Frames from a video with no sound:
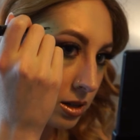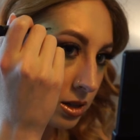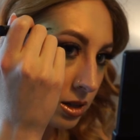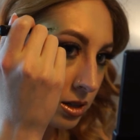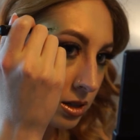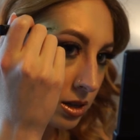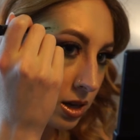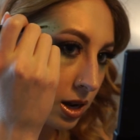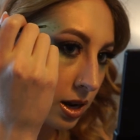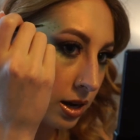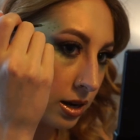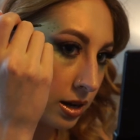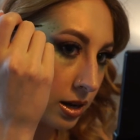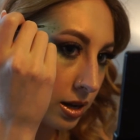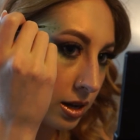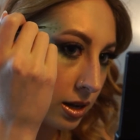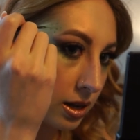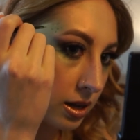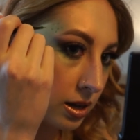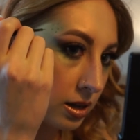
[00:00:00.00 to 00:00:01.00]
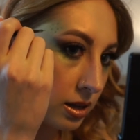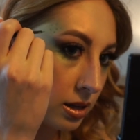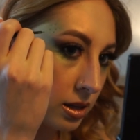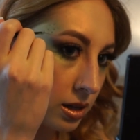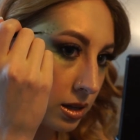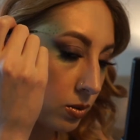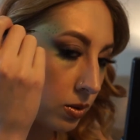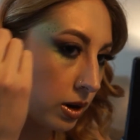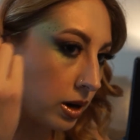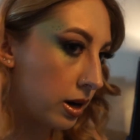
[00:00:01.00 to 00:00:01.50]
Just kind
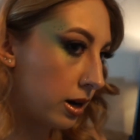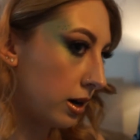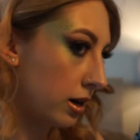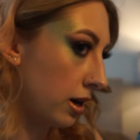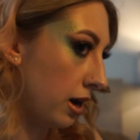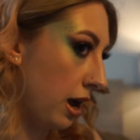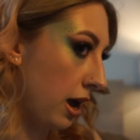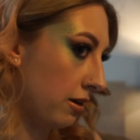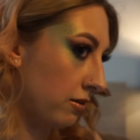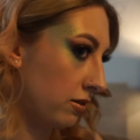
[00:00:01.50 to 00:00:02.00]
of where